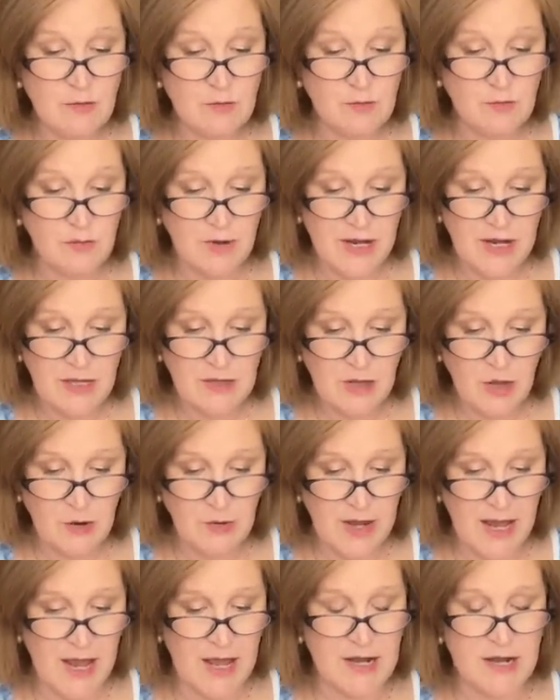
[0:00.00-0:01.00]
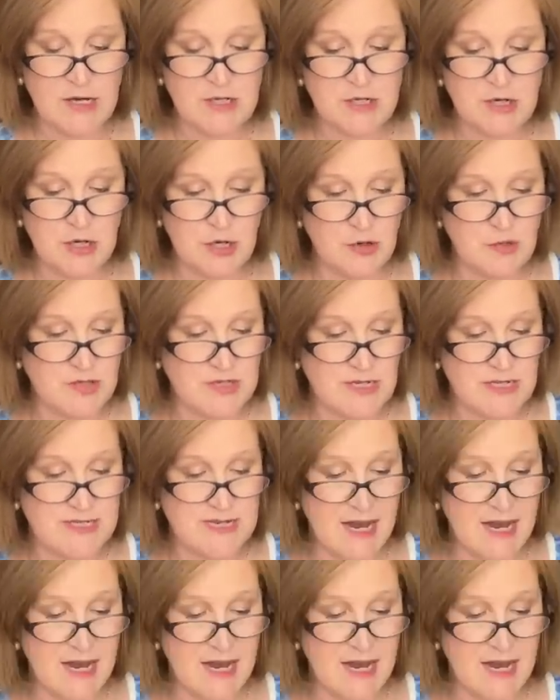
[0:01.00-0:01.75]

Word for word: relocated to Houston,